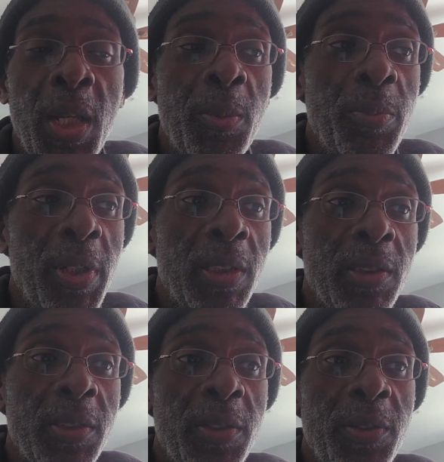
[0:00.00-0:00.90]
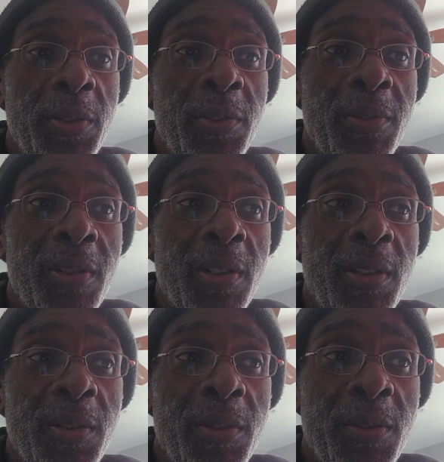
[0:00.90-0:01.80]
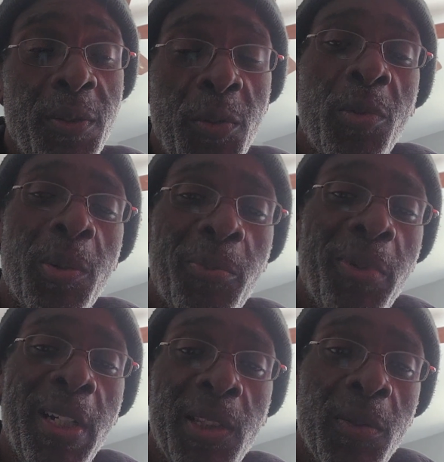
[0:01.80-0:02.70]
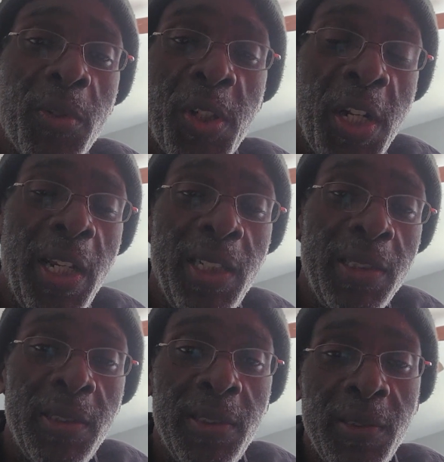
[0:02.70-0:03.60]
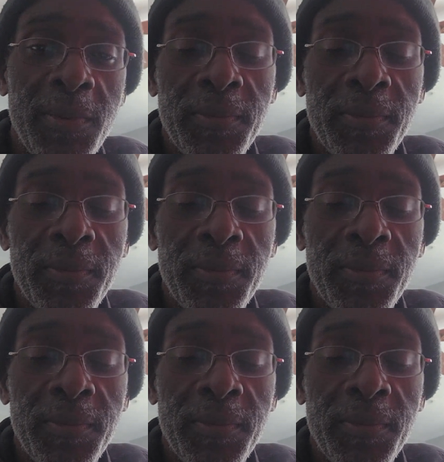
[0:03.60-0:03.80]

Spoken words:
But you can break those chains.